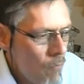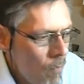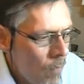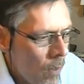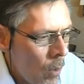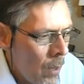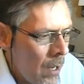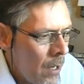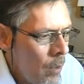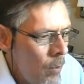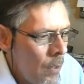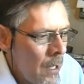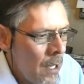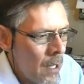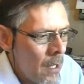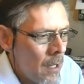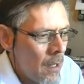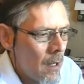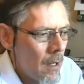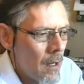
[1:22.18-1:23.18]
when
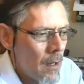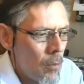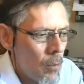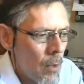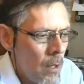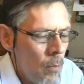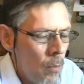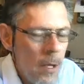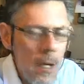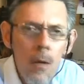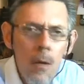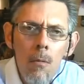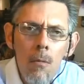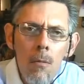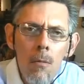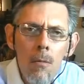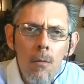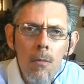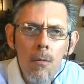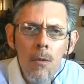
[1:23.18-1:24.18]
we when we
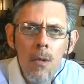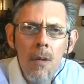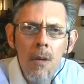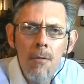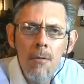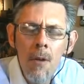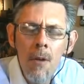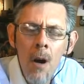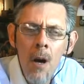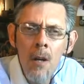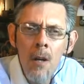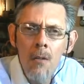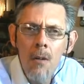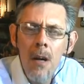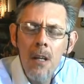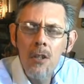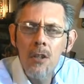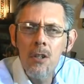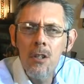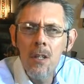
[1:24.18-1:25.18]
define
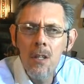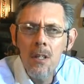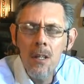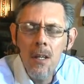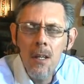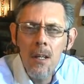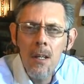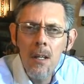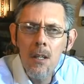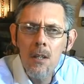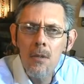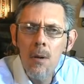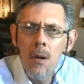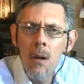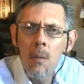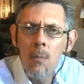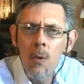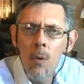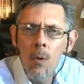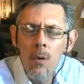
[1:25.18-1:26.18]
righteousness, I think it's
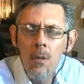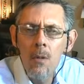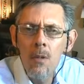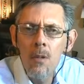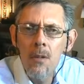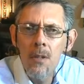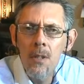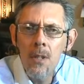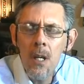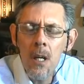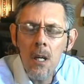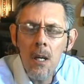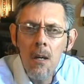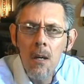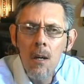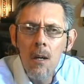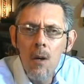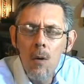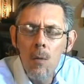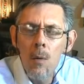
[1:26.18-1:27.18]
very important to see
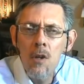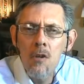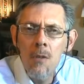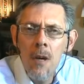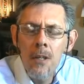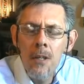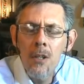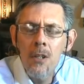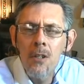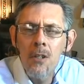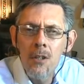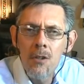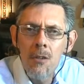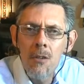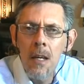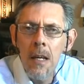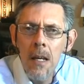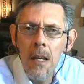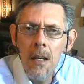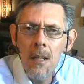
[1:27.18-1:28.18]
what righteousness
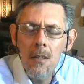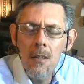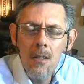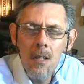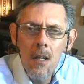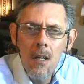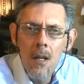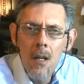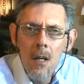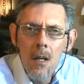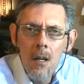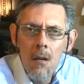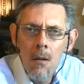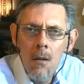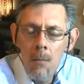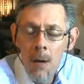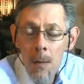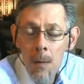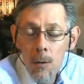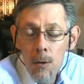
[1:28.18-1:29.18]
really is. You
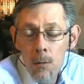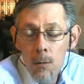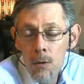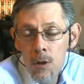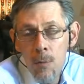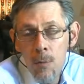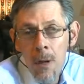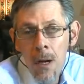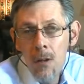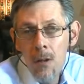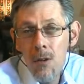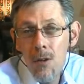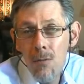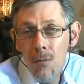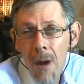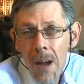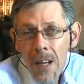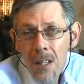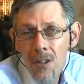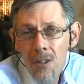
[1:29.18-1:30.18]
know, the Bible talks about the
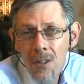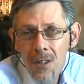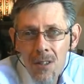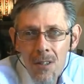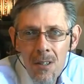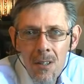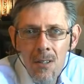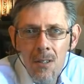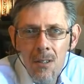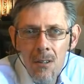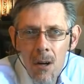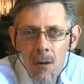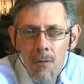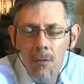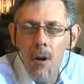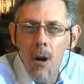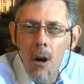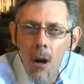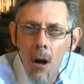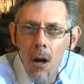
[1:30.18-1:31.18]
righteousness
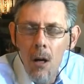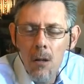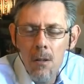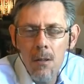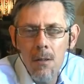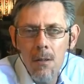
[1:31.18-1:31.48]
of God.